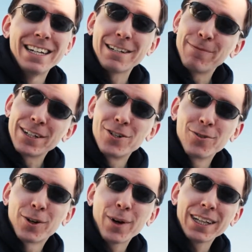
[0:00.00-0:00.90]
something to
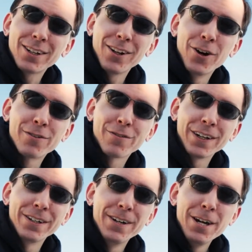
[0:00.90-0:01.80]
do a quick little
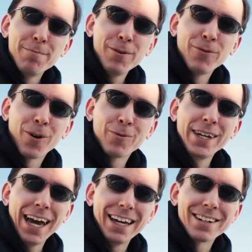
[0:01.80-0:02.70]
overview before
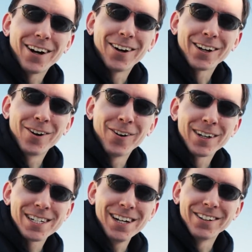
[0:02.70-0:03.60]
we end our
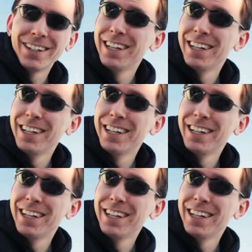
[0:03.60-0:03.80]
course. So